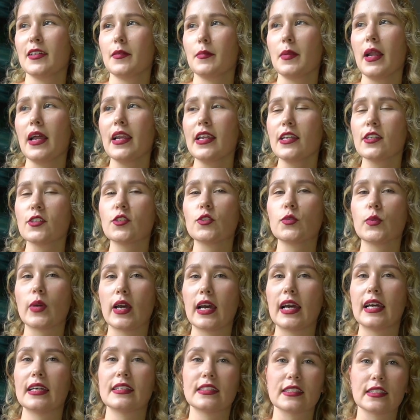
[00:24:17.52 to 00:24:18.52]
Planning 2
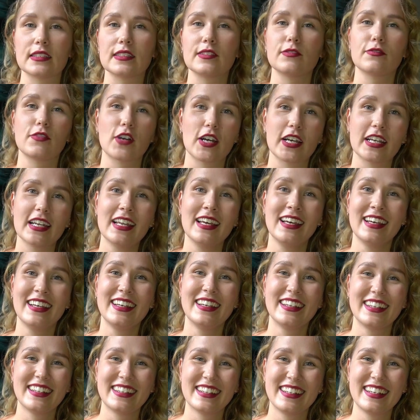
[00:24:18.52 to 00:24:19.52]
ahead is fine,
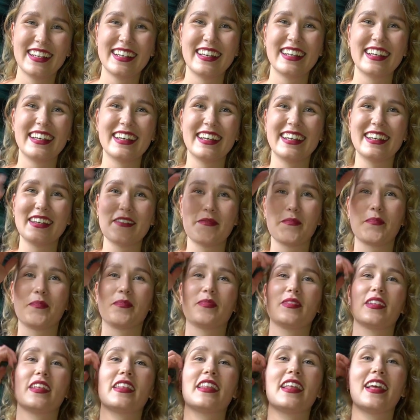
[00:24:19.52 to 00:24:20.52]

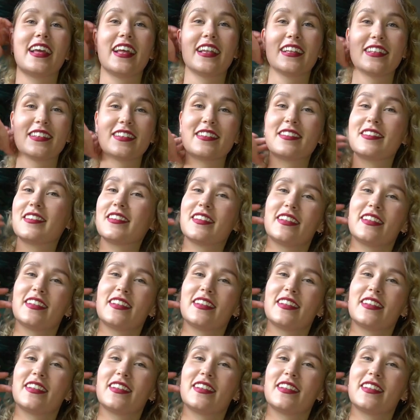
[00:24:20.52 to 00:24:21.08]
and then